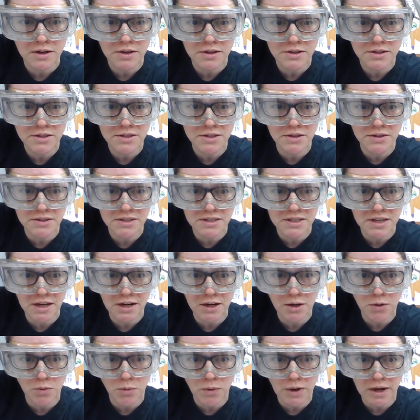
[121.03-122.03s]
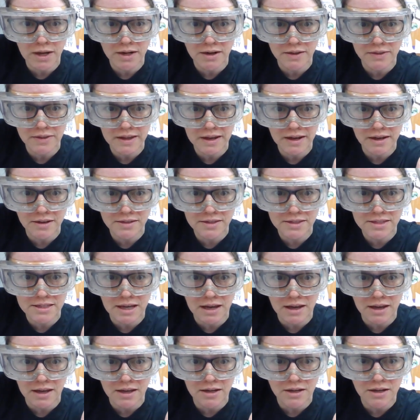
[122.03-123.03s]
So it's getting white on the
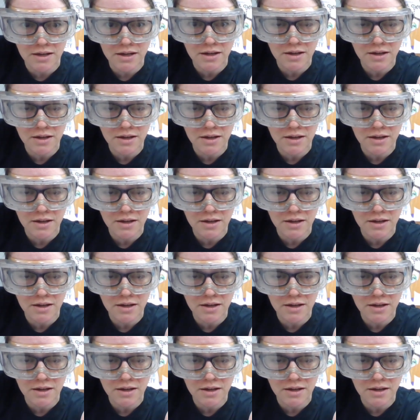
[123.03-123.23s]
outside